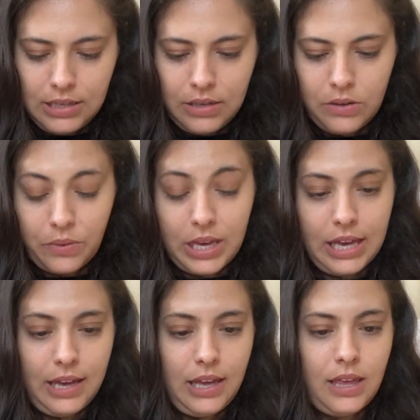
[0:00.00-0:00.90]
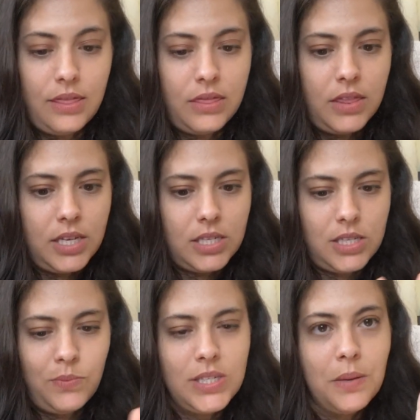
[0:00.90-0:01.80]
Okay,
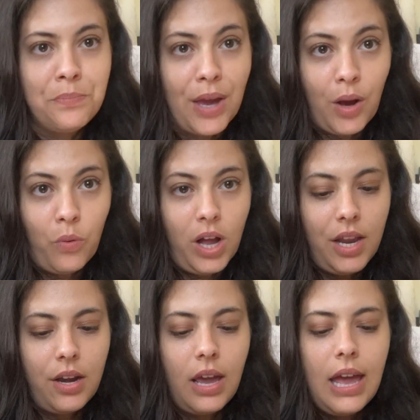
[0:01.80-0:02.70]
this was a big one,